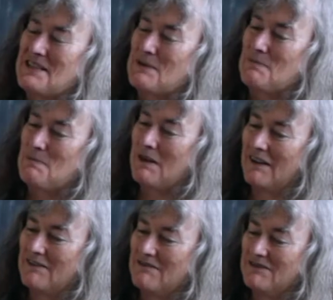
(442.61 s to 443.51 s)
So
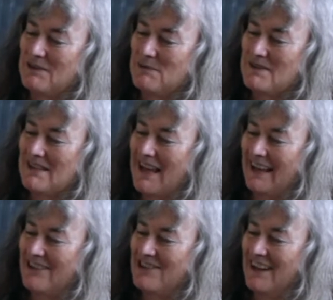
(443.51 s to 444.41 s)
biofilms
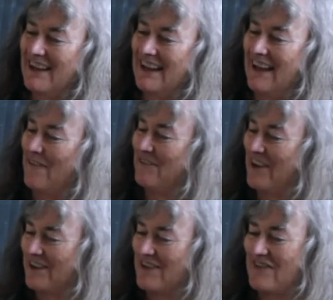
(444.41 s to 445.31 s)
actually
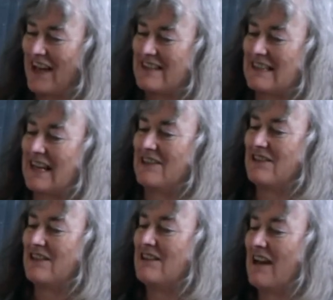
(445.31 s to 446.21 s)
very
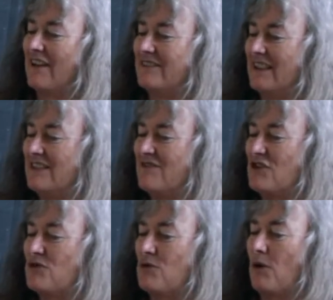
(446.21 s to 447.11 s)
fascinating. You have
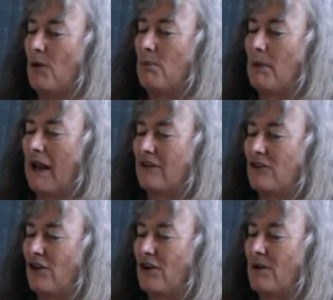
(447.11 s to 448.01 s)
individual
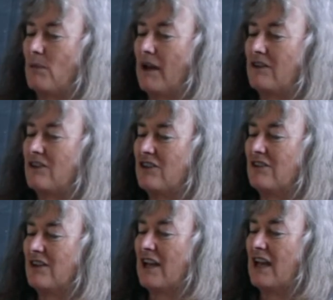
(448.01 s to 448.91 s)
planktonic
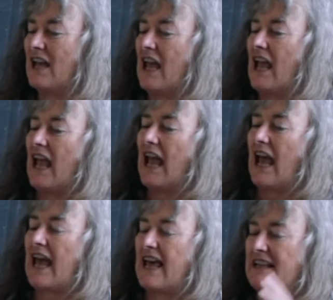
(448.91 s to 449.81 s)
bacteria,
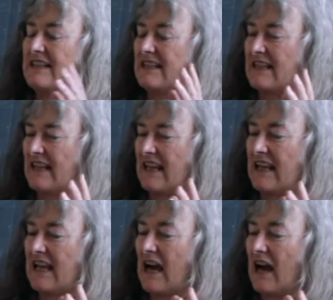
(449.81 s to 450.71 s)
and they
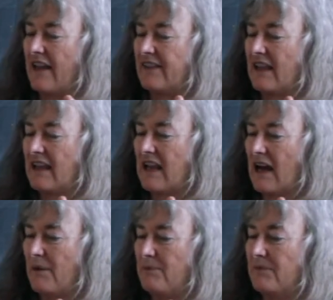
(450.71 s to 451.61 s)
they
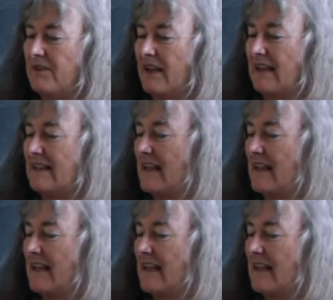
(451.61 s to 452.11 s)
come they